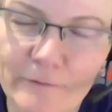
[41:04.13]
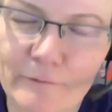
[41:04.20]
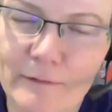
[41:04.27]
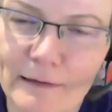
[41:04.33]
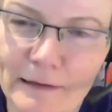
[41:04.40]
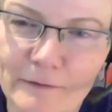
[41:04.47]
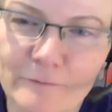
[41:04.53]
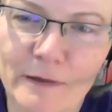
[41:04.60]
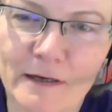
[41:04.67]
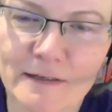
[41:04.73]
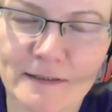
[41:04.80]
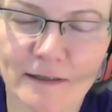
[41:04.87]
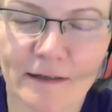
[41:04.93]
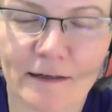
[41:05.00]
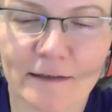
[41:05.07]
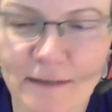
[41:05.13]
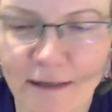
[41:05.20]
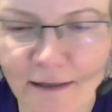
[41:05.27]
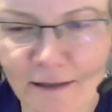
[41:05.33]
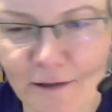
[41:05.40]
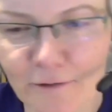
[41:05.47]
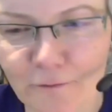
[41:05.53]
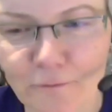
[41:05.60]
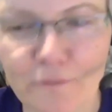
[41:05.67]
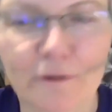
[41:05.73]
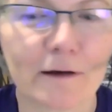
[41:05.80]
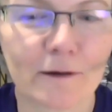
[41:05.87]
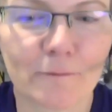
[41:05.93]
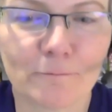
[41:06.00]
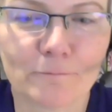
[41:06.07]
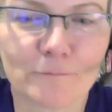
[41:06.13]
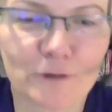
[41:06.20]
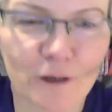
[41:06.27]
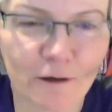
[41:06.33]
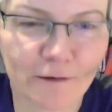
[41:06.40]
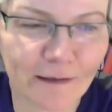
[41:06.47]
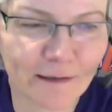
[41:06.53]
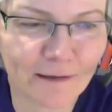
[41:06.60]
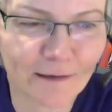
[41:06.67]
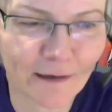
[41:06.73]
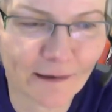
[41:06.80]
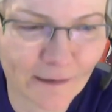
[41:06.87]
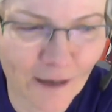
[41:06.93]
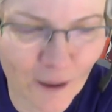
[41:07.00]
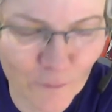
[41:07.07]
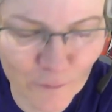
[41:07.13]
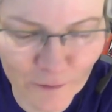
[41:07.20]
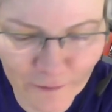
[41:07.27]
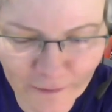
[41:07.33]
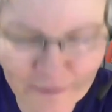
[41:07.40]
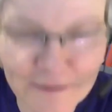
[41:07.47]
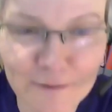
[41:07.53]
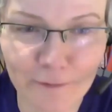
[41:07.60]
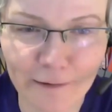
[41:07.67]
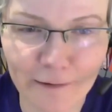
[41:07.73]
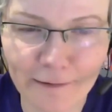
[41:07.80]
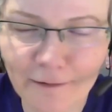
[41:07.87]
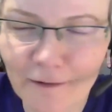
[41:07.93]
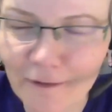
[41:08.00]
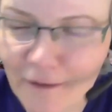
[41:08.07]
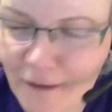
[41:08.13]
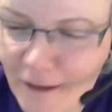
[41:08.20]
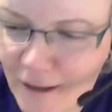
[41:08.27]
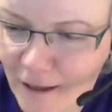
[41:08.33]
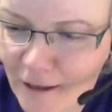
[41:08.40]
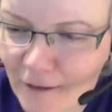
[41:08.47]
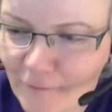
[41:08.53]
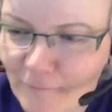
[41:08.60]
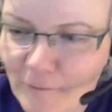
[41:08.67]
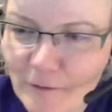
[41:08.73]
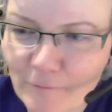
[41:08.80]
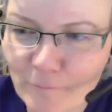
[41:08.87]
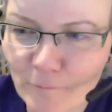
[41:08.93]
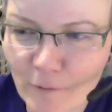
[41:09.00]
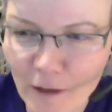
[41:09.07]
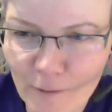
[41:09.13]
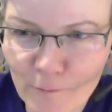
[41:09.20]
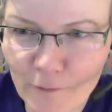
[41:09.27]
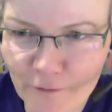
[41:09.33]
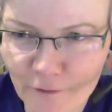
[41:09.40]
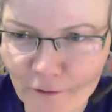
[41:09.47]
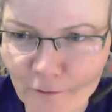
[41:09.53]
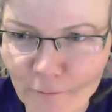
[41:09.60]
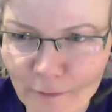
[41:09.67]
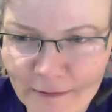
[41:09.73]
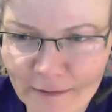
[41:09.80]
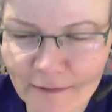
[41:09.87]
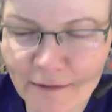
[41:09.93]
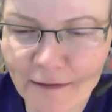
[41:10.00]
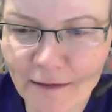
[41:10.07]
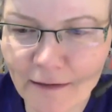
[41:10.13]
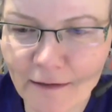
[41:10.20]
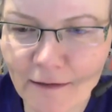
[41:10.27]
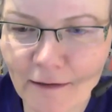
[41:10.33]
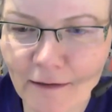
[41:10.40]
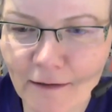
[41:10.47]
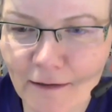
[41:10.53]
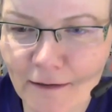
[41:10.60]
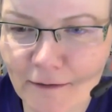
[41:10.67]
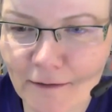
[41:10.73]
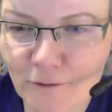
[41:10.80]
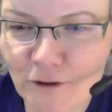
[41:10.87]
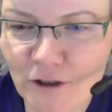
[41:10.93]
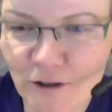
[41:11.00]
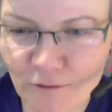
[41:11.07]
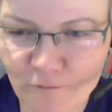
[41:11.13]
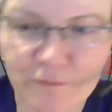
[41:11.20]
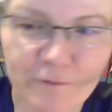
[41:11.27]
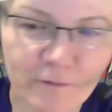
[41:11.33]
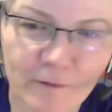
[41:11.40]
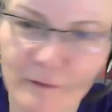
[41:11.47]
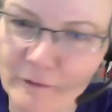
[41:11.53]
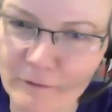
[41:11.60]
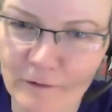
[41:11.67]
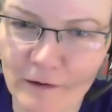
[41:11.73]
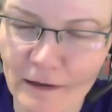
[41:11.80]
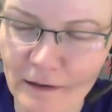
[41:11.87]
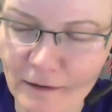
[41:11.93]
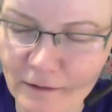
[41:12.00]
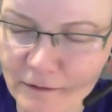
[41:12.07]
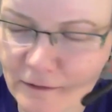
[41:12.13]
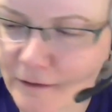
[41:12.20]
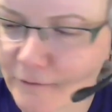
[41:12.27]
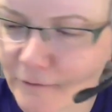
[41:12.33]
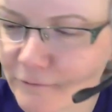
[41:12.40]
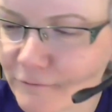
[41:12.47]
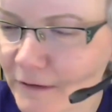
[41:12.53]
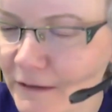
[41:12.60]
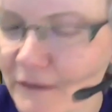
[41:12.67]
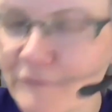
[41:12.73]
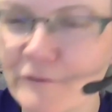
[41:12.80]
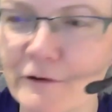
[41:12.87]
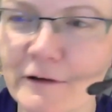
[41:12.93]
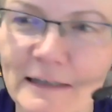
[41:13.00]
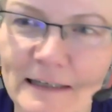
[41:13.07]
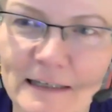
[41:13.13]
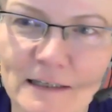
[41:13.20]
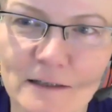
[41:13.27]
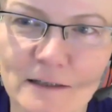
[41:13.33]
relief, because I can tell you, John and Amer and Swain, my mother, when she kind of inadvertently